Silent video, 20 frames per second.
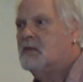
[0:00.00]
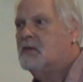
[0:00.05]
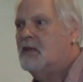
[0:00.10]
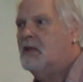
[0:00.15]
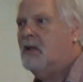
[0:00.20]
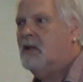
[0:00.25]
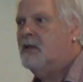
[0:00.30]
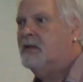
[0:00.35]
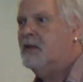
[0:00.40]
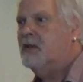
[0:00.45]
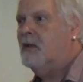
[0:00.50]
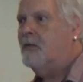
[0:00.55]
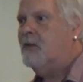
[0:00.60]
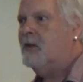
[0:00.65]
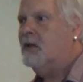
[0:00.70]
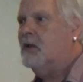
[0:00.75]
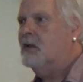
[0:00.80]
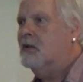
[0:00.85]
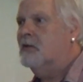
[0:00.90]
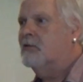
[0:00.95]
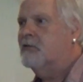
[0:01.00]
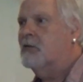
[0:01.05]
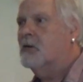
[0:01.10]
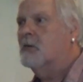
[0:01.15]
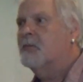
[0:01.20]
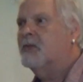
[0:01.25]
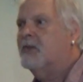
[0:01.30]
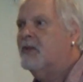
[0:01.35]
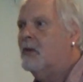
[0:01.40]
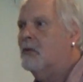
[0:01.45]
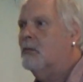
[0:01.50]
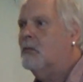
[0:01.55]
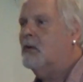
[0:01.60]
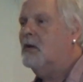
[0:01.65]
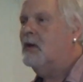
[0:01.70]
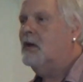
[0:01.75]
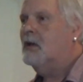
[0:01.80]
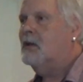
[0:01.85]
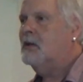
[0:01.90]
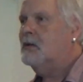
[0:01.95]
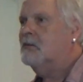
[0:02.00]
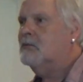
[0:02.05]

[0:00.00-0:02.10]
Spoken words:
He's living in a room somewhere,